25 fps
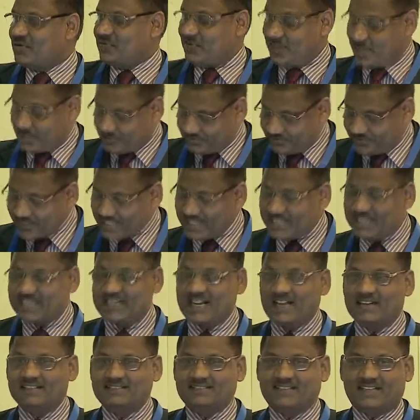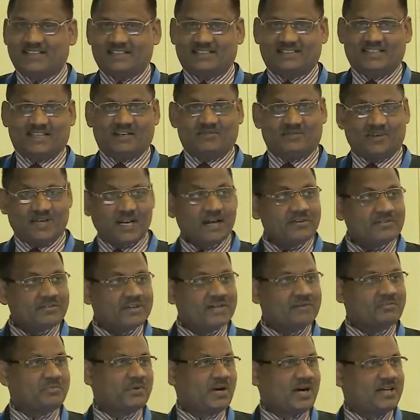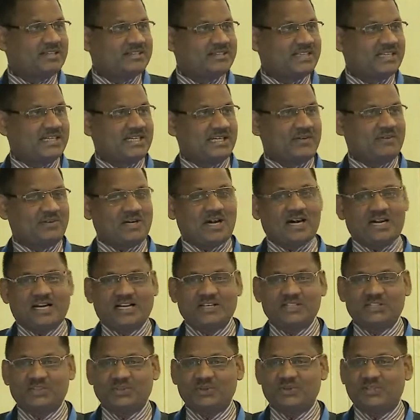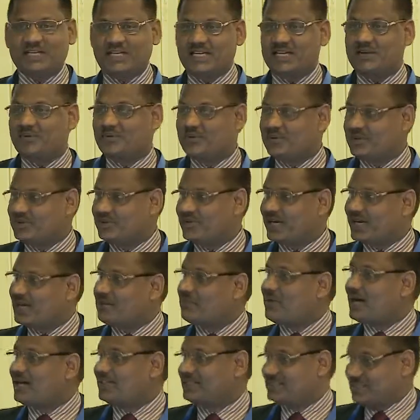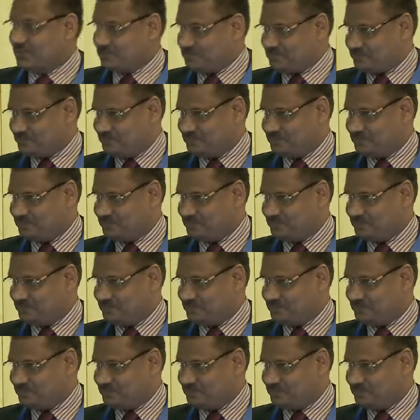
for every transaction, for every project, you have not ensured that you get a margin.